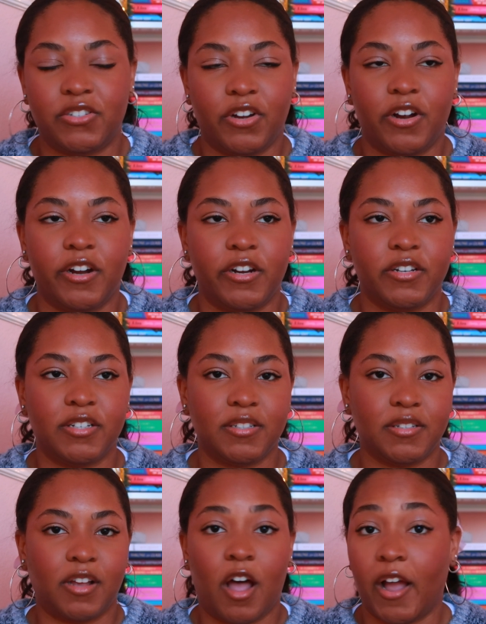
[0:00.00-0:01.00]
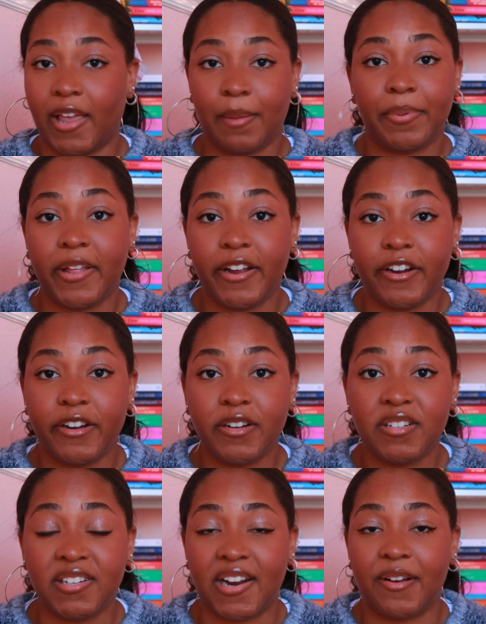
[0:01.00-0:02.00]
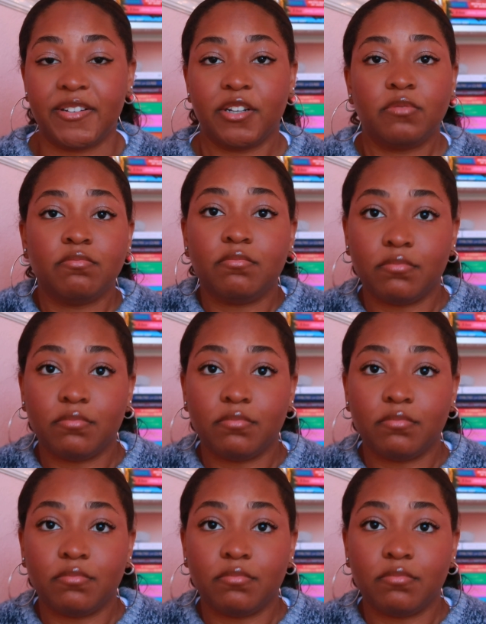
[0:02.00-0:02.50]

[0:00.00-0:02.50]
Stars hockey players, and I was like,